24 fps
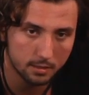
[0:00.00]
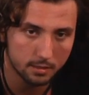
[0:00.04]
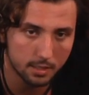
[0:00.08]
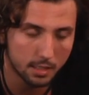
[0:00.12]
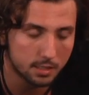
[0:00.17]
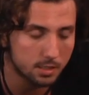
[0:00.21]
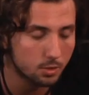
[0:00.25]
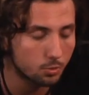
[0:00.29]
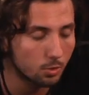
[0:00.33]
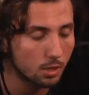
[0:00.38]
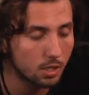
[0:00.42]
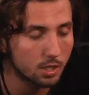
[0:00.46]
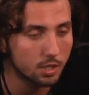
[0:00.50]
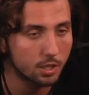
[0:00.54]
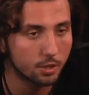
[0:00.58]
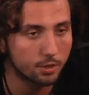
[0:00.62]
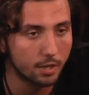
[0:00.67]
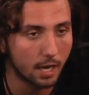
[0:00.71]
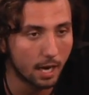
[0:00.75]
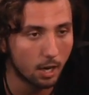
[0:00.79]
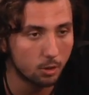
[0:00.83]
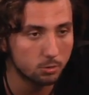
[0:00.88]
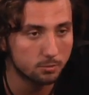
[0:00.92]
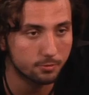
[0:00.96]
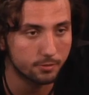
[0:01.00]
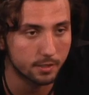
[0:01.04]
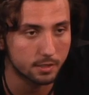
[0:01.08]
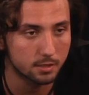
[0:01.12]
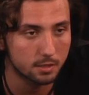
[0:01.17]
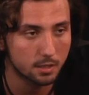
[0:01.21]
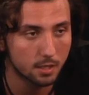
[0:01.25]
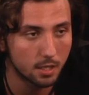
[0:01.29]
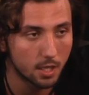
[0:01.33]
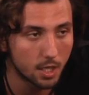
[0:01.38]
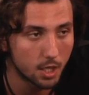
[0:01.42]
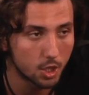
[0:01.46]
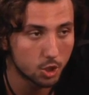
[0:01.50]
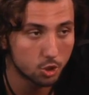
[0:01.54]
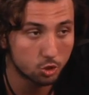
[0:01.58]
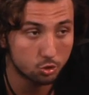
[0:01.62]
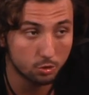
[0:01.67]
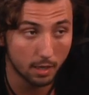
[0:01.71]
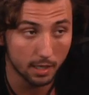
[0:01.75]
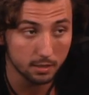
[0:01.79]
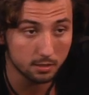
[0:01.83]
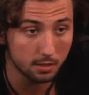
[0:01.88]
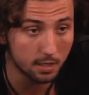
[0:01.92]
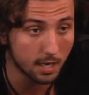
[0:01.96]
that's a really good outfit.
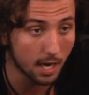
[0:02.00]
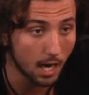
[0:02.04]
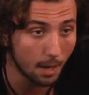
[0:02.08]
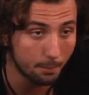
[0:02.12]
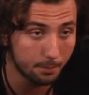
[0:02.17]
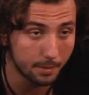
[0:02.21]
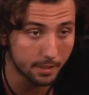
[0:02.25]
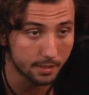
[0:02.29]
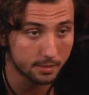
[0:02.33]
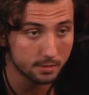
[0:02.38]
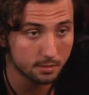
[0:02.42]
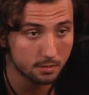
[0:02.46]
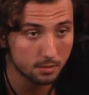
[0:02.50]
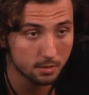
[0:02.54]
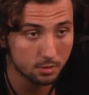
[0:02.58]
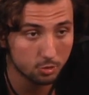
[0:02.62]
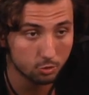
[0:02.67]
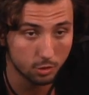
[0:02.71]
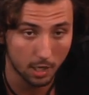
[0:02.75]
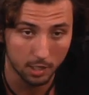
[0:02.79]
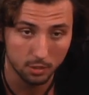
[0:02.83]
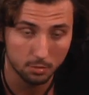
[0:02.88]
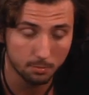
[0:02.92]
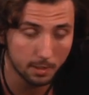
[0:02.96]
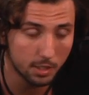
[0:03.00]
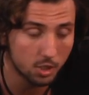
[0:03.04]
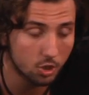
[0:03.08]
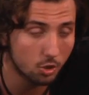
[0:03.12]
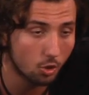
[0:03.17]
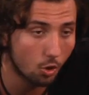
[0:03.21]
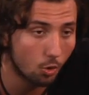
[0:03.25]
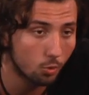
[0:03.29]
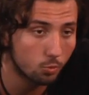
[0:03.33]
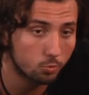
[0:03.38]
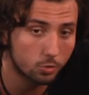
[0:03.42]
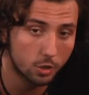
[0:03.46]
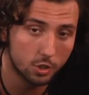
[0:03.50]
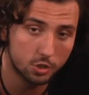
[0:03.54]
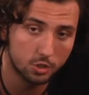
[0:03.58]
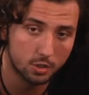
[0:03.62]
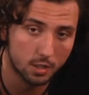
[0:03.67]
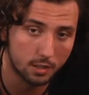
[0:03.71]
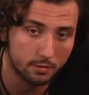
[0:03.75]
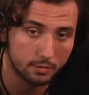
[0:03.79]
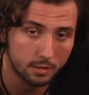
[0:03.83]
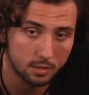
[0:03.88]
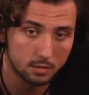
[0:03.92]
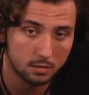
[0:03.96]
Try to copy it. Try to make your own
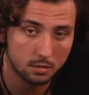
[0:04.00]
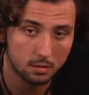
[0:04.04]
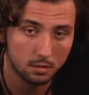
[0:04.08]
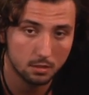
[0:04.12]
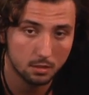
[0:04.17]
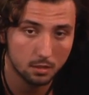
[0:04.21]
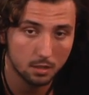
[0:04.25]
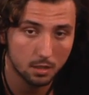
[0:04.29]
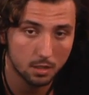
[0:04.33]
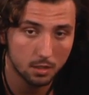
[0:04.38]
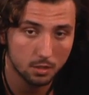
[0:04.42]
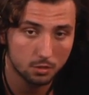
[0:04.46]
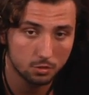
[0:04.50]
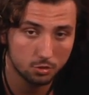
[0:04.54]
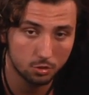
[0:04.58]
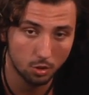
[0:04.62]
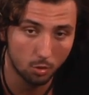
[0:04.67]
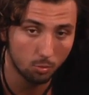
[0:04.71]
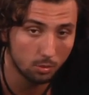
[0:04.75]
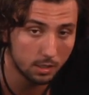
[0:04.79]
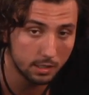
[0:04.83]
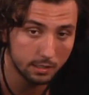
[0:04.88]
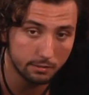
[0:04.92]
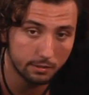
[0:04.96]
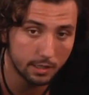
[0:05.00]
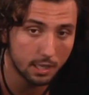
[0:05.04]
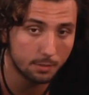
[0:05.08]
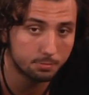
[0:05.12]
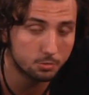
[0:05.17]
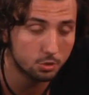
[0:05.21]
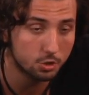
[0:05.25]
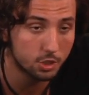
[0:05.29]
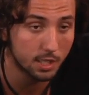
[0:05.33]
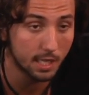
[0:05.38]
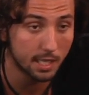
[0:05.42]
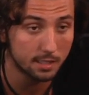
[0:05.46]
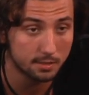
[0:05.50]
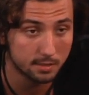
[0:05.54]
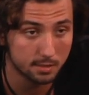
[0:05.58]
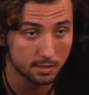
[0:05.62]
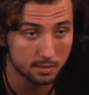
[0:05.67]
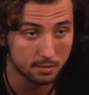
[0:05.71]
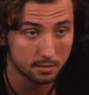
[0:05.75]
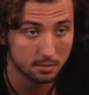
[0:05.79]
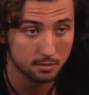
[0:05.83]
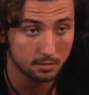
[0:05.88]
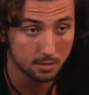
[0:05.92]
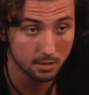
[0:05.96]
version of it. Don't leave it up to
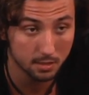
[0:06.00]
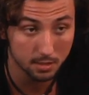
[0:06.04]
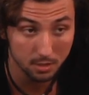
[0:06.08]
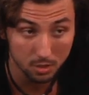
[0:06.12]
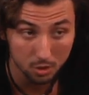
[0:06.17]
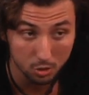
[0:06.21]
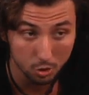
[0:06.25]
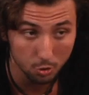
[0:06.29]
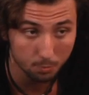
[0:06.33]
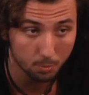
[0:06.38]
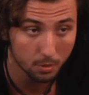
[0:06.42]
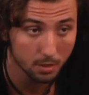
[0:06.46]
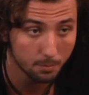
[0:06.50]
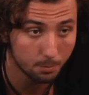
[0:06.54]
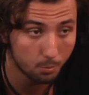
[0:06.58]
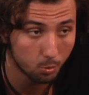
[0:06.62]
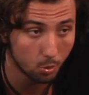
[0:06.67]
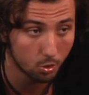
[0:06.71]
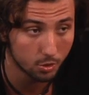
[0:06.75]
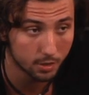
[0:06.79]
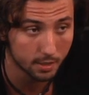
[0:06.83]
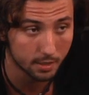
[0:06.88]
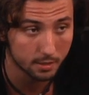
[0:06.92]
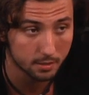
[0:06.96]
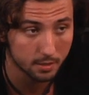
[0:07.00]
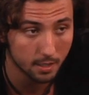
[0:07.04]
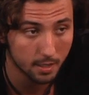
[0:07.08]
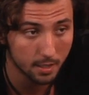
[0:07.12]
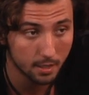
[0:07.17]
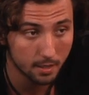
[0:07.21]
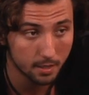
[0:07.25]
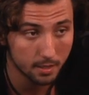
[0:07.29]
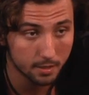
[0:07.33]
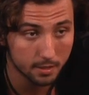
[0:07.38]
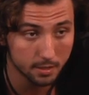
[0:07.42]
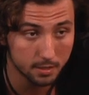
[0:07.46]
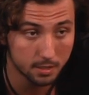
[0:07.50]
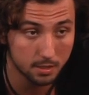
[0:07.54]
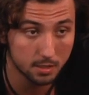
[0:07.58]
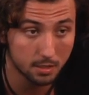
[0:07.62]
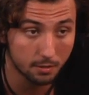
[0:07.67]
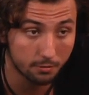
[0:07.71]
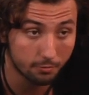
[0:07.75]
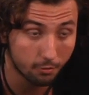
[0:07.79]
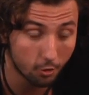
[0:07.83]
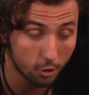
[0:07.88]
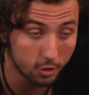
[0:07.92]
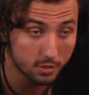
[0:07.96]
chances. This is super important. This is
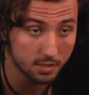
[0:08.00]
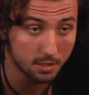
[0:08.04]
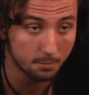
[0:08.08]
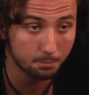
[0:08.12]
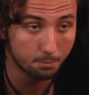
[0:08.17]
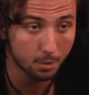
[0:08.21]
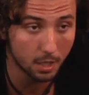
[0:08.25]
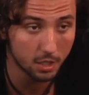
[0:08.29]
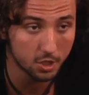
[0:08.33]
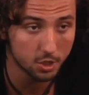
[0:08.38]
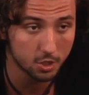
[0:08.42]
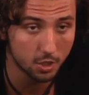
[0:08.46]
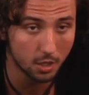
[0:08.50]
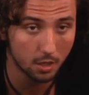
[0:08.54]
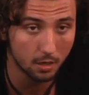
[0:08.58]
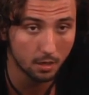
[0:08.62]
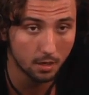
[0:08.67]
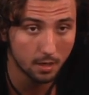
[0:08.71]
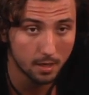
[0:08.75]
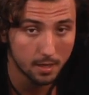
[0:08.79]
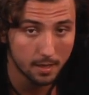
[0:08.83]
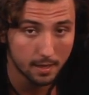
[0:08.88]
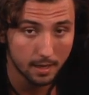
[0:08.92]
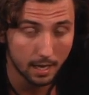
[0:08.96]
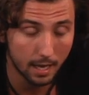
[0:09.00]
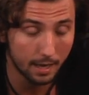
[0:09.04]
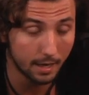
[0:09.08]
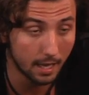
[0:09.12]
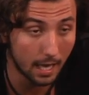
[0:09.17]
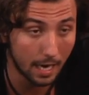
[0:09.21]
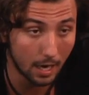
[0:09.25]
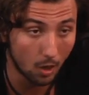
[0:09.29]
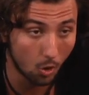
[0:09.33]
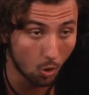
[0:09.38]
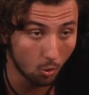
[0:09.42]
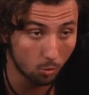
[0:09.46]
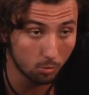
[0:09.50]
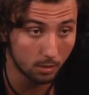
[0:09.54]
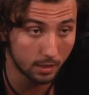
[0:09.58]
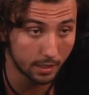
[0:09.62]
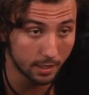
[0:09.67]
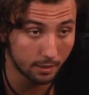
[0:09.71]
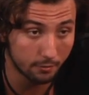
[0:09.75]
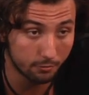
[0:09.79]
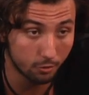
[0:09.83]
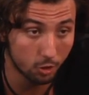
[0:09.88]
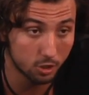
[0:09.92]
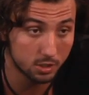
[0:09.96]
the first impression, and not
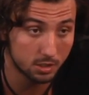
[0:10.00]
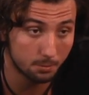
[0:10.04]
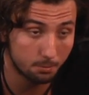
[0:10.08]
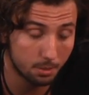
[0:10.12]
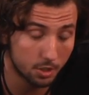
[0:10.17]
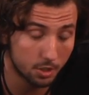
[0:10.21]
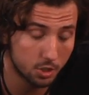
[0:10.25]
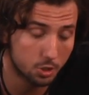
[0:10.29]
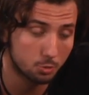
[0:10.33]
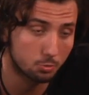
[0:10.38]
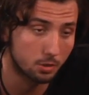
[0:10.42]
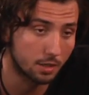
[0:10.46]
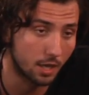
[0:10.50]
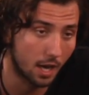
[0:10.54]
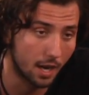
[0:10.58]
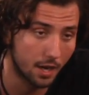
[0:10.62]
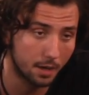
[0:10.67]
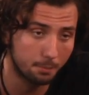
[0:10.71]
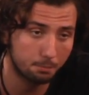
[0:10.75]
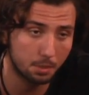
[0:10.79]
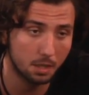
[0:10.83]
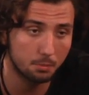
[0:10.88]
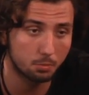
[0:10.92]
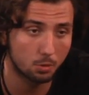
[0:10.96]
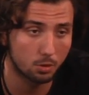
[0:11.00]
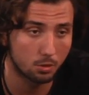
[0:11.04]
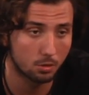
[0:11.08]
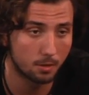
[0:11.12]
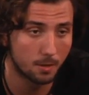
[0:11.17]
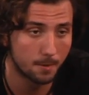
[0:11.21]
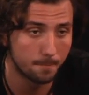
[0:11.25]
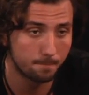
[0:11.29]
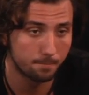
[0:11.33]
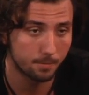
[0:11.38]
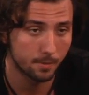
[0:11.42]
only the first impression what other people